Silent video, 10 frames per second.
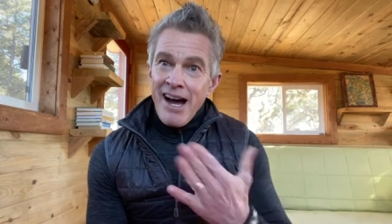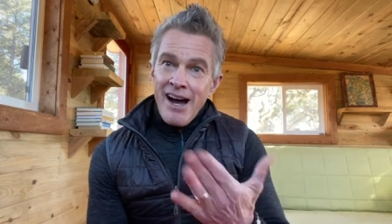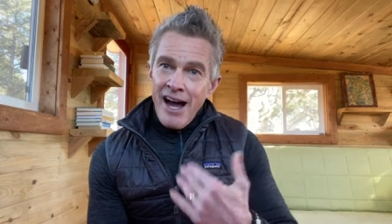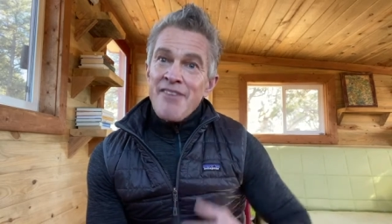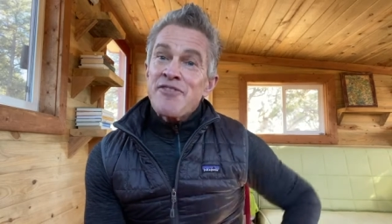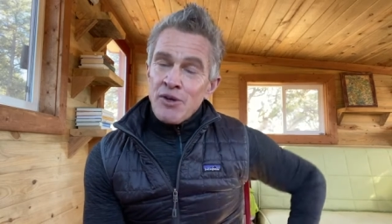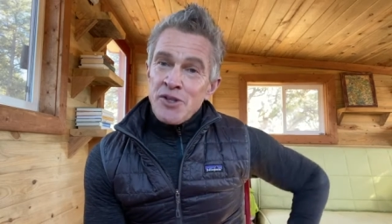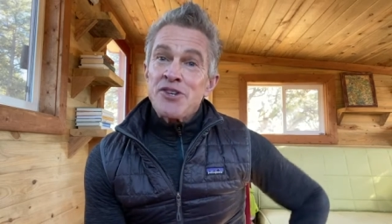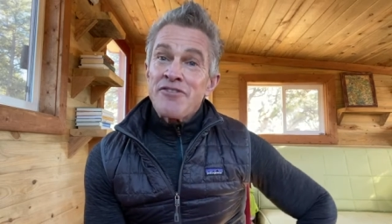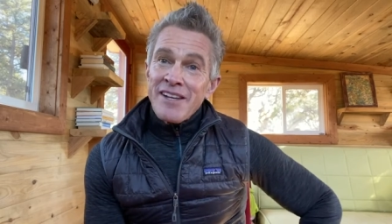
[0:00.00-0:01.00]
I feel
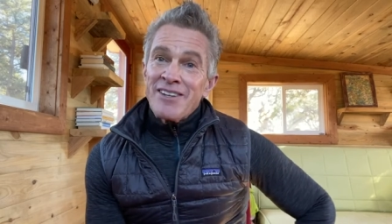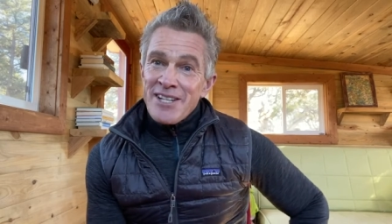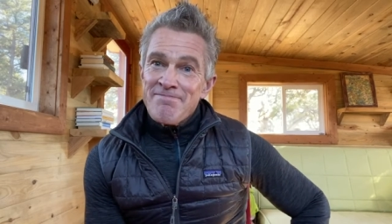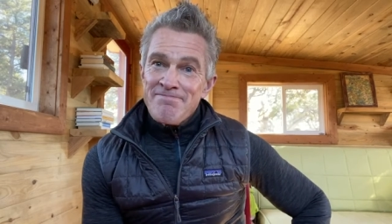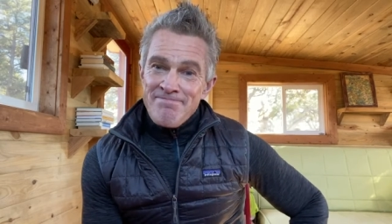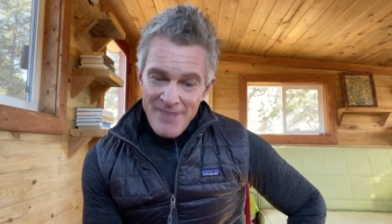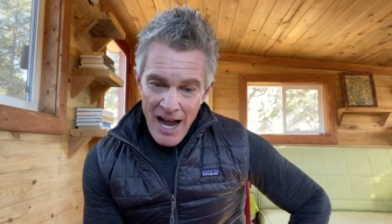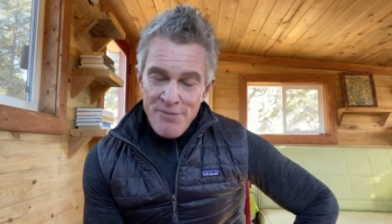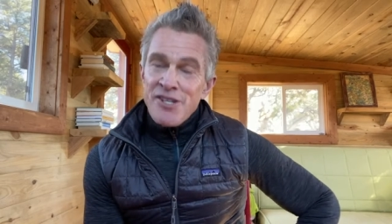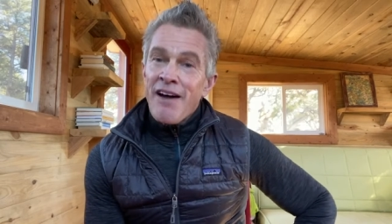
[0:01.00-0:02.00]
what you're feeling.
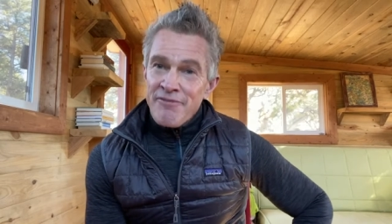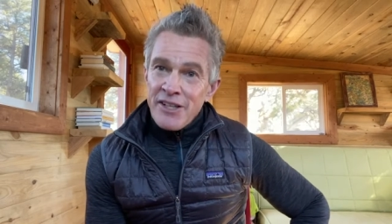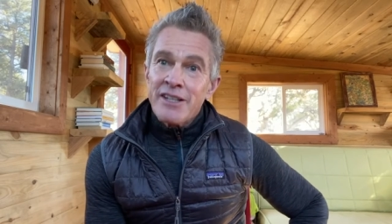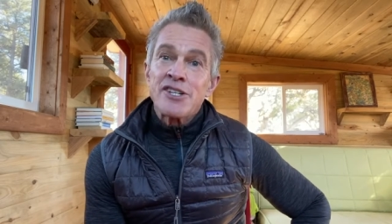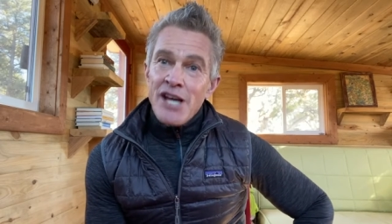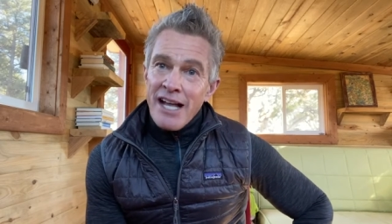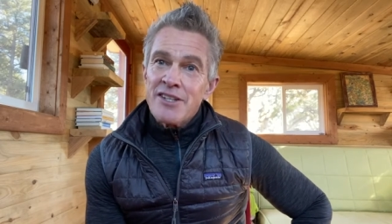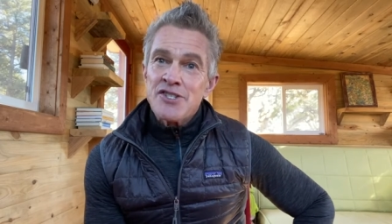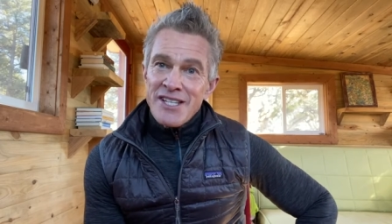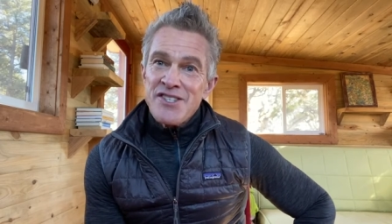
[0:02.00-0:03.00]
I'm, ch- I'm feeling
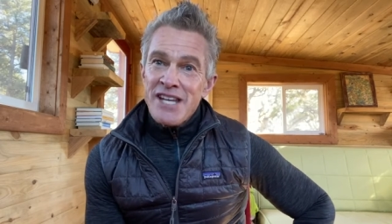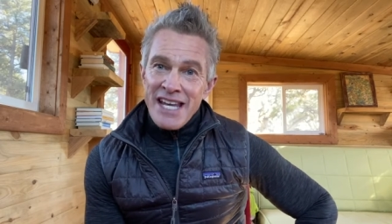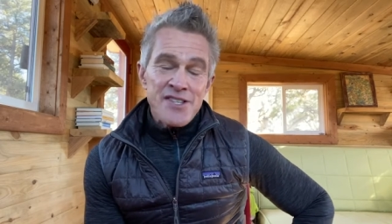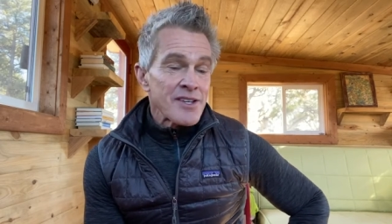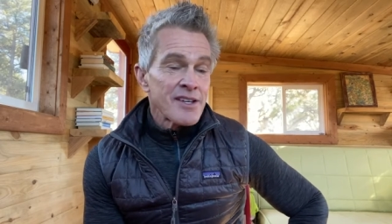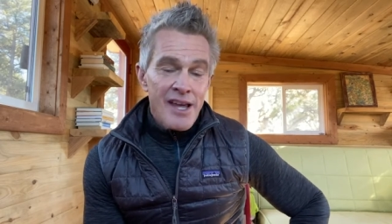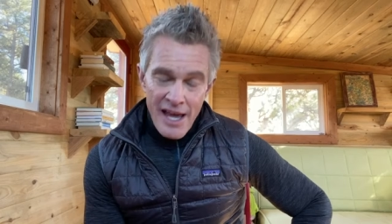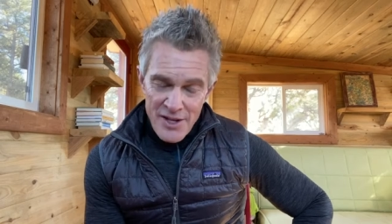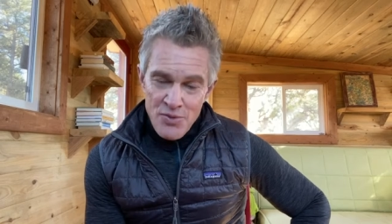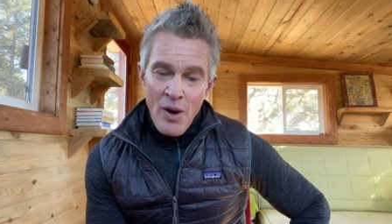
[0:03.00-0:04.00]
challenged these days
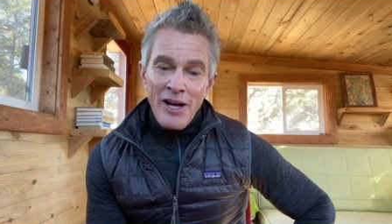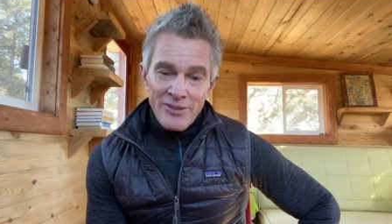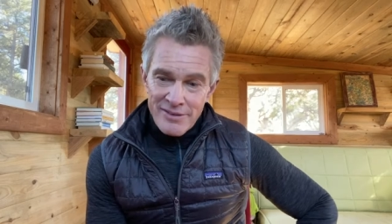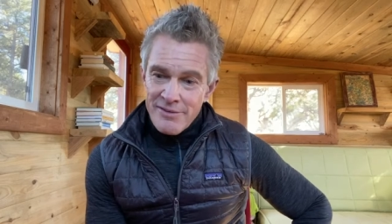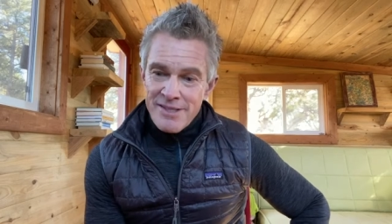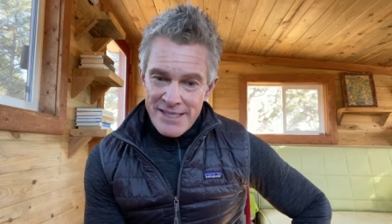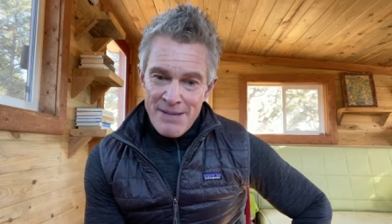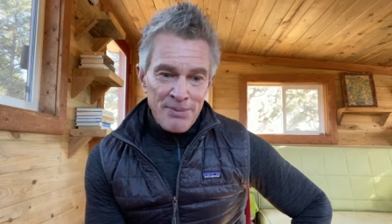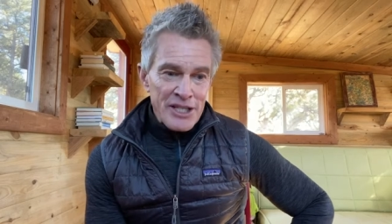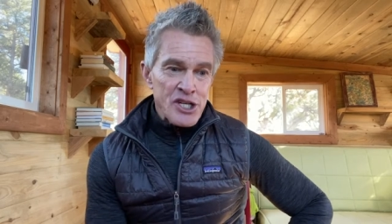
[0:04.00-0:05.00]
as well,
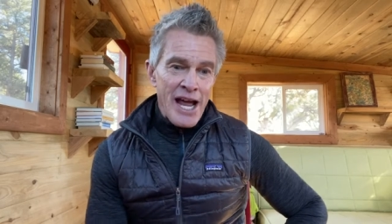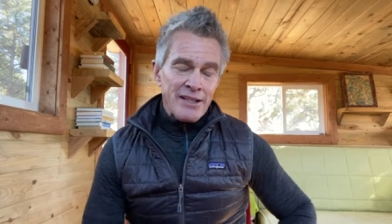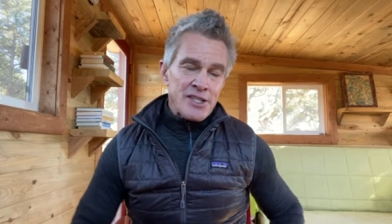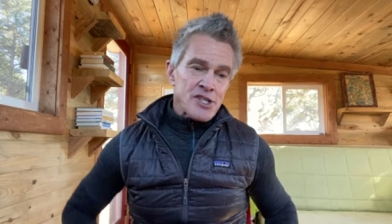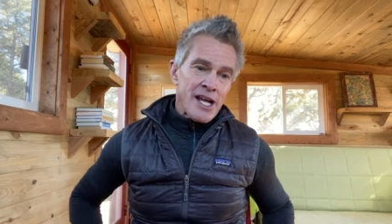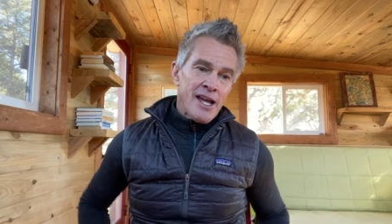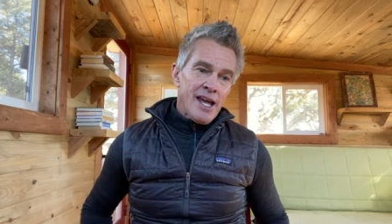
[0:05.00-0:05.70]
deeply challenged.